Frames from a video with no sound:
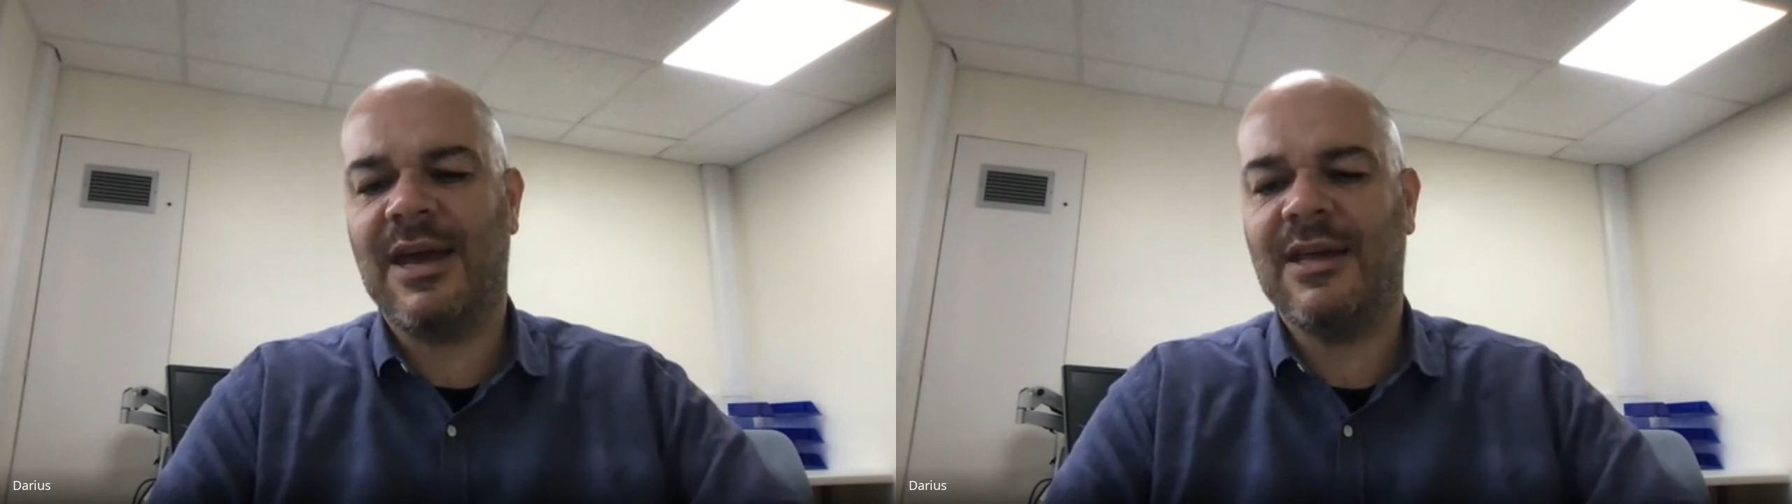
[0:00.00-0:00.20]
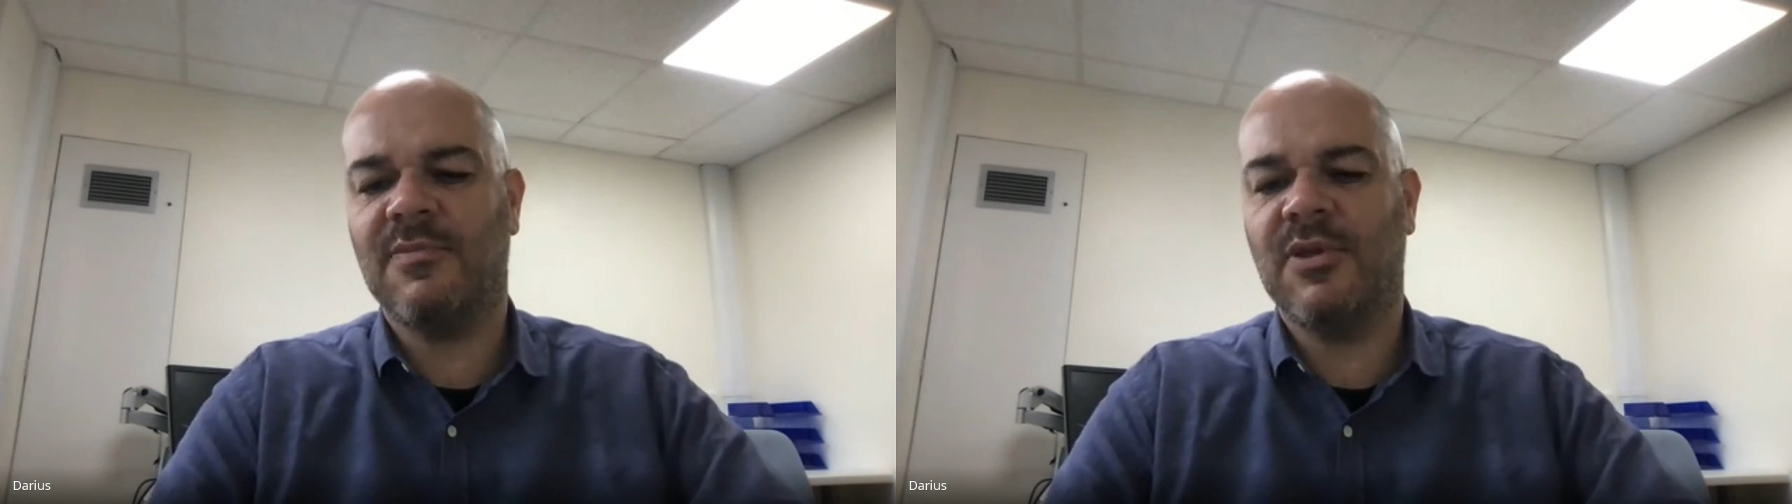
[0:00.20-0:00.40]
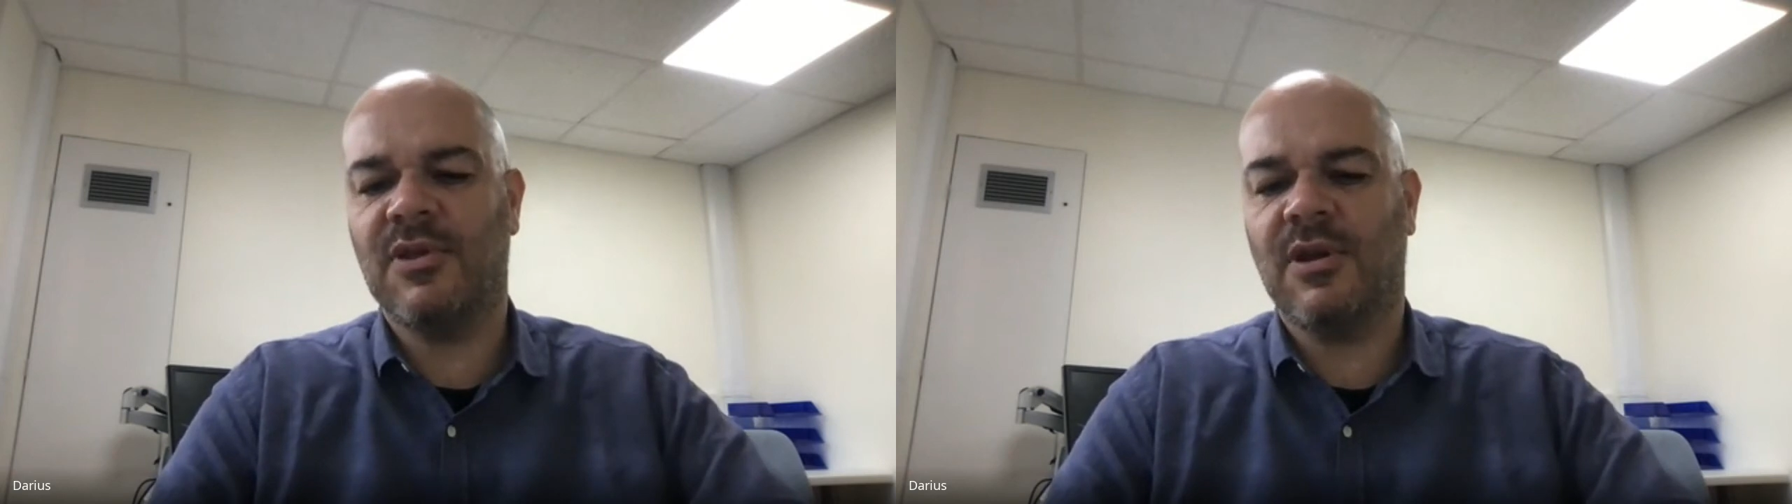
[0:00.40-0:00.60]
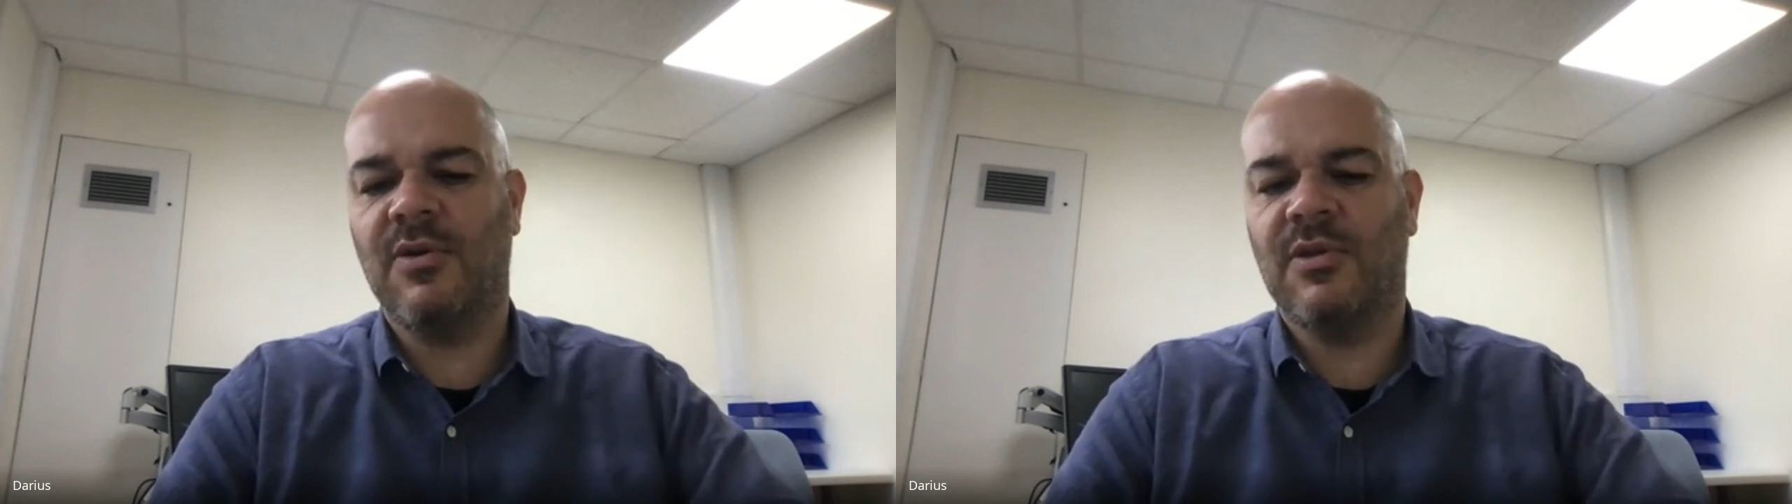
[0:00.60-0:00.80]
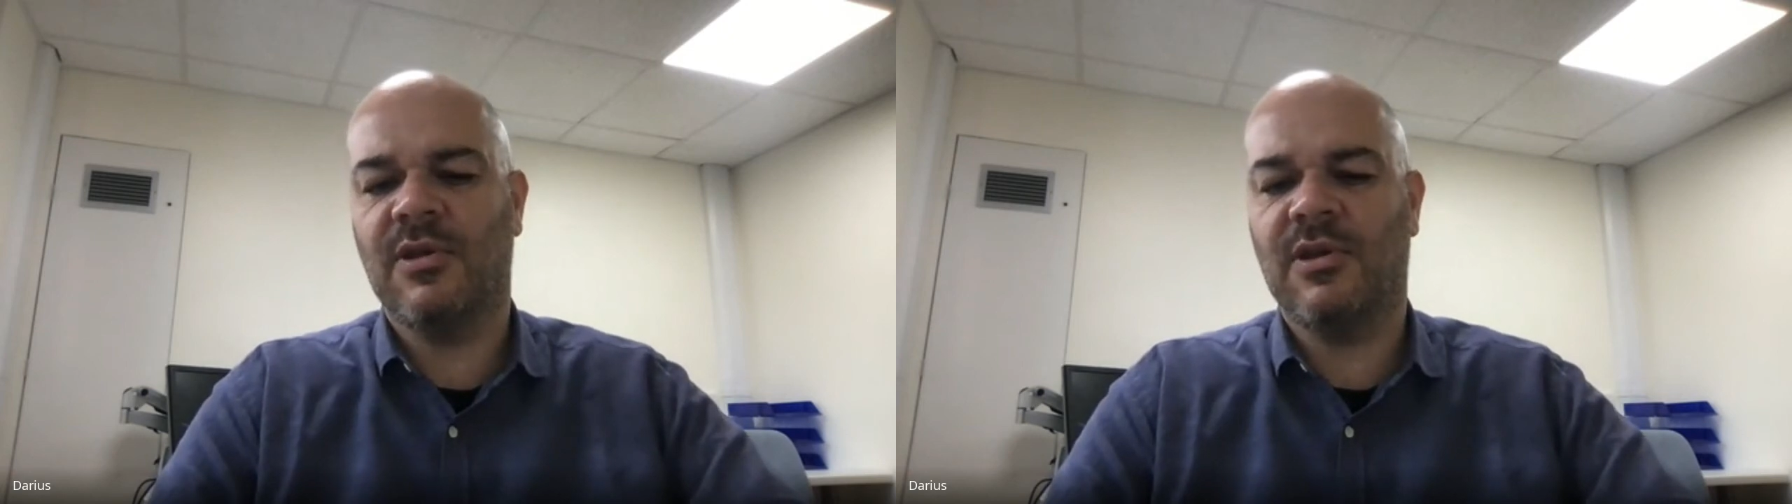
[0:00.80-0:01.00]

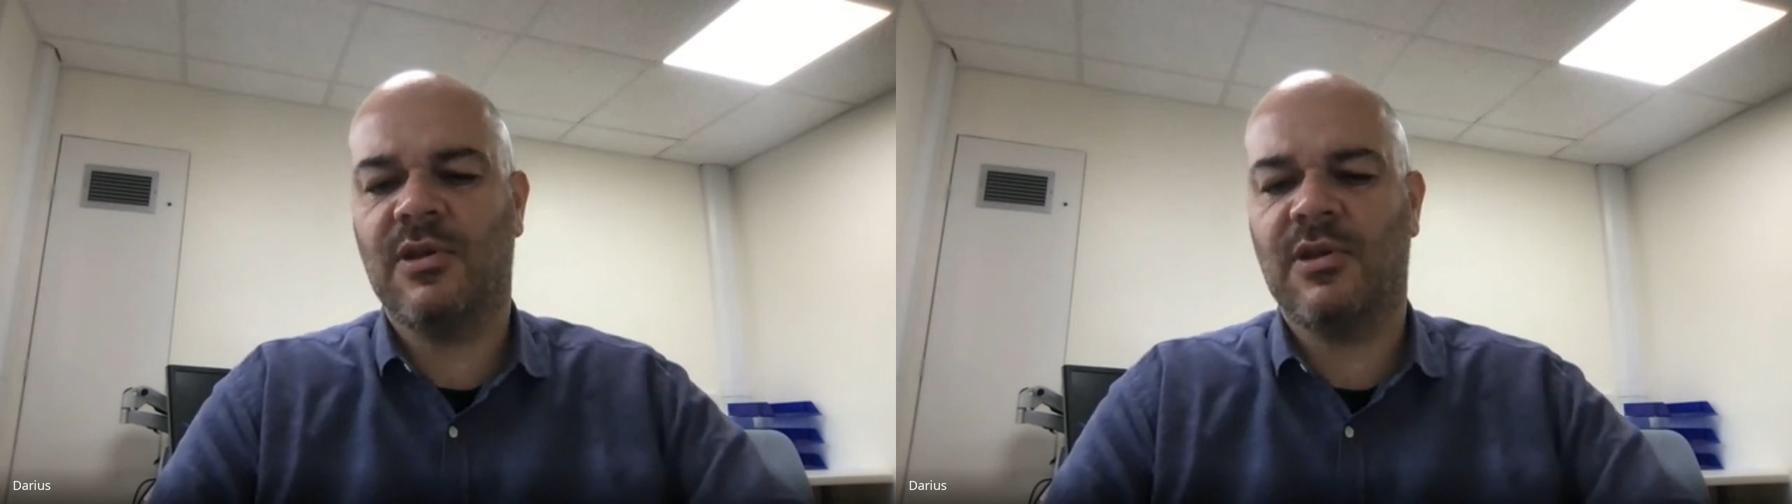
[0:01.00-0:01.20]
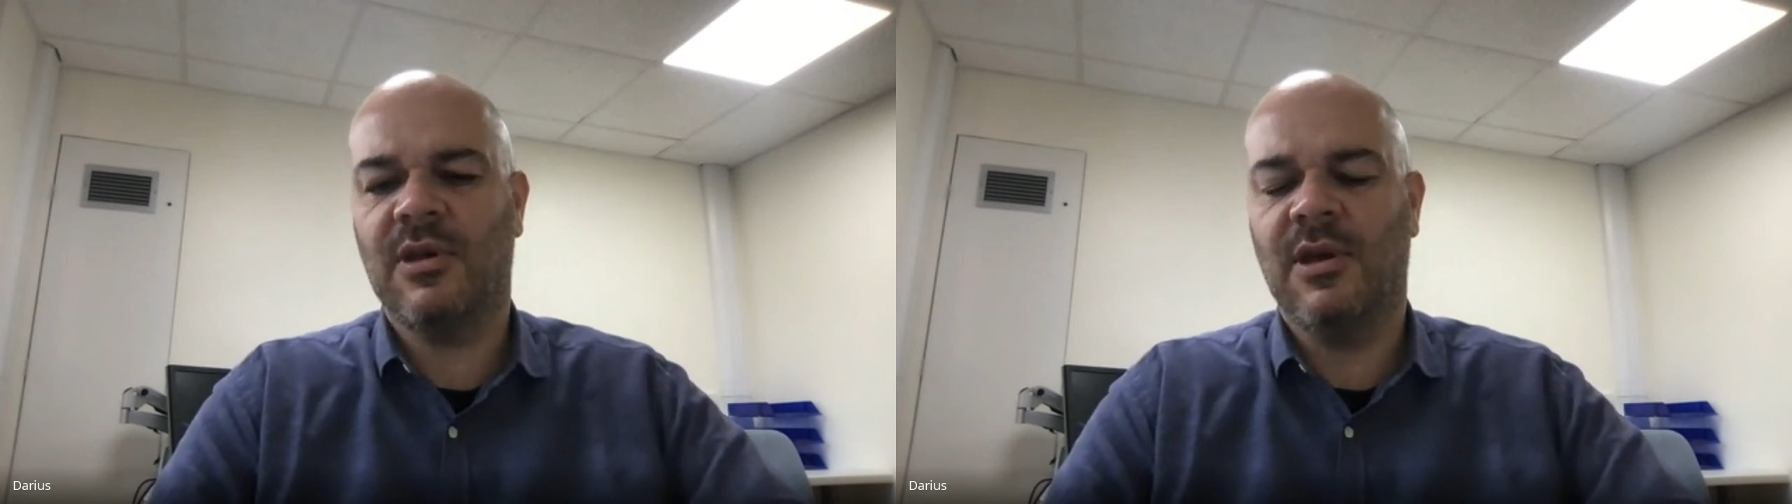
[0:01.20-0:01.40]
aspergillosis